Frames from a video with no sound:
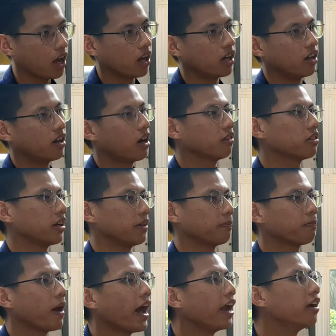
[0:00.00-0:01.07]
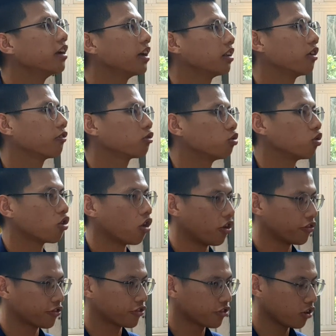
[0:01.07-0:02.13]
around the pilot to
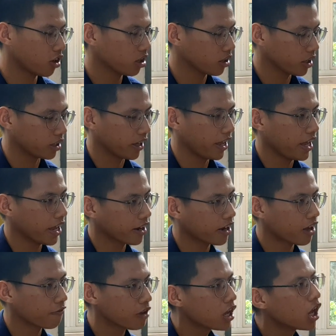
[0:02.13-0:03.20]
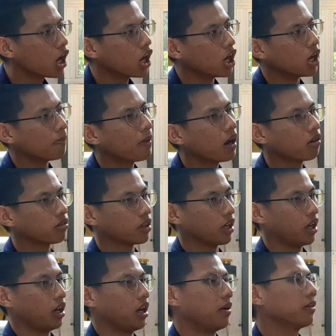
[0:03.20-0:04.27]
control the aircraft about
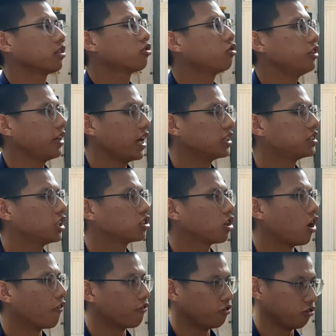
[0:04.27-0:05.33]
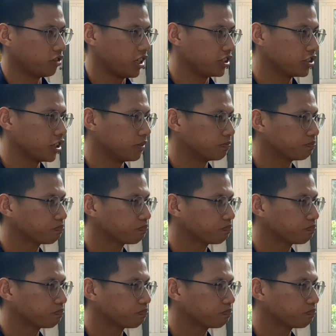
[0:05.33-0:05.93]
the three axis of rotation.